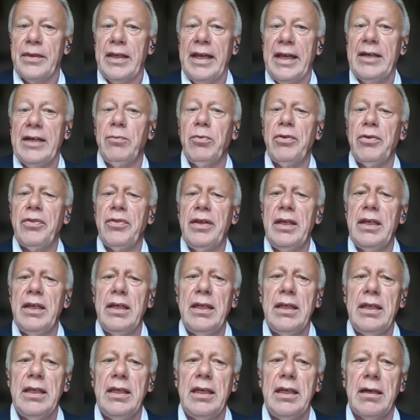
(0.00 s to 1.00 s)
And within a
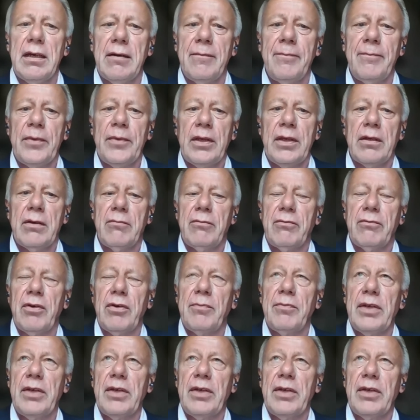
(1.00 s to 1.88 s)
year, from